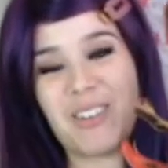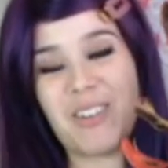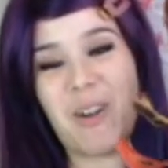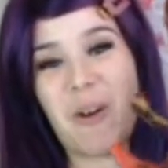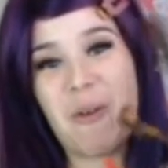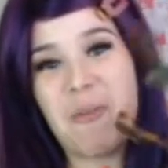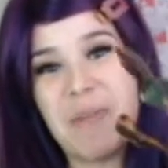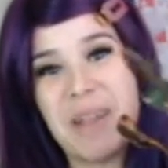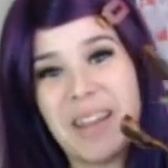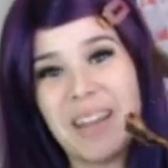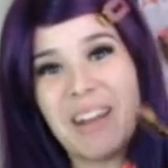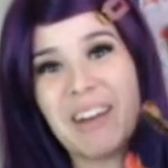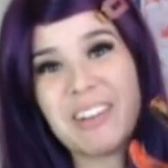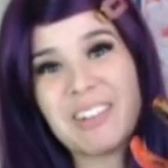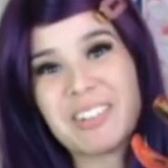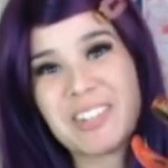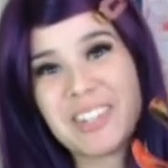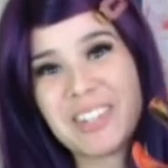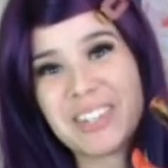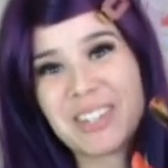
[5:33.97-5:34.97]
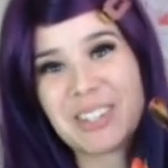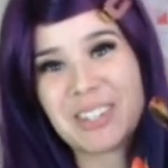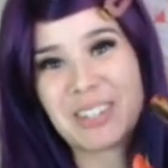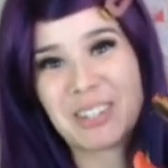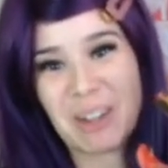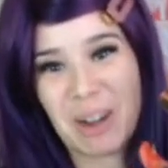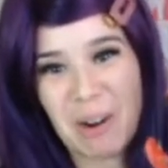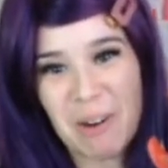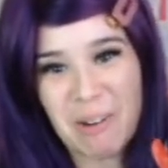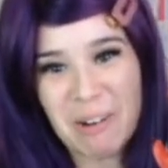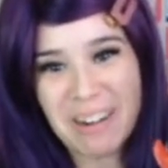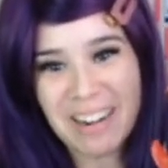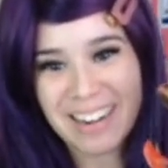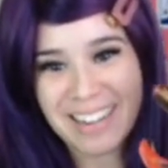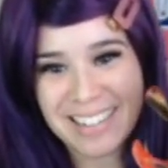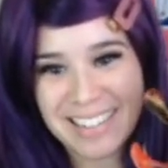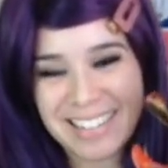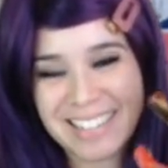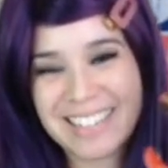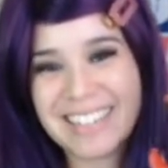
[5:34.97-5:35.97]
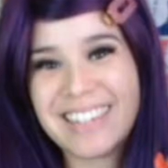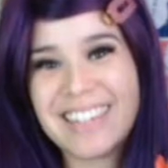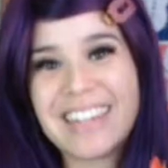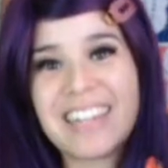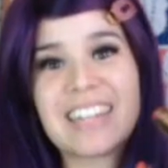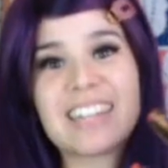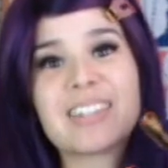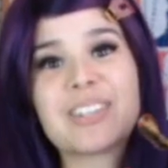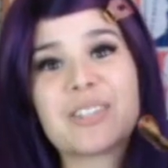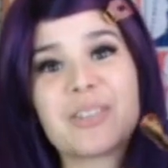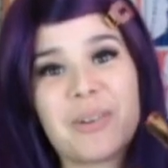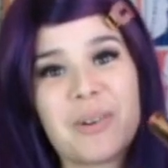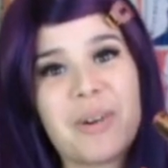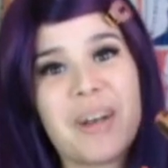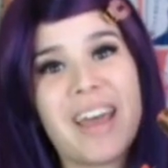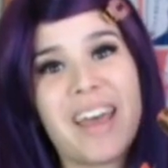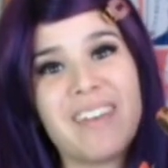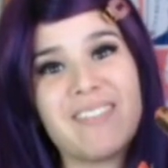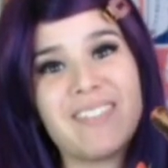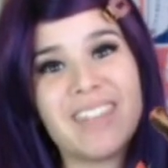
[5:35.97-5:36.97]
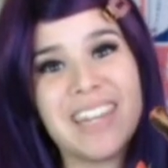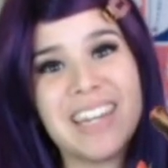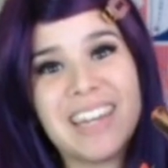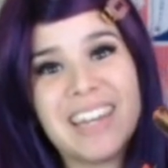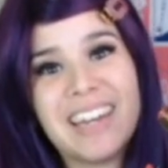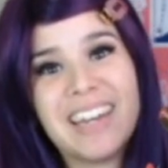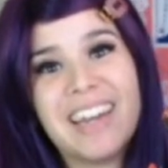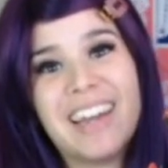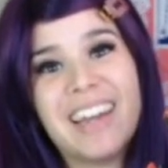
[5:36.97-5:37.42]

oh my god, she is so heavy.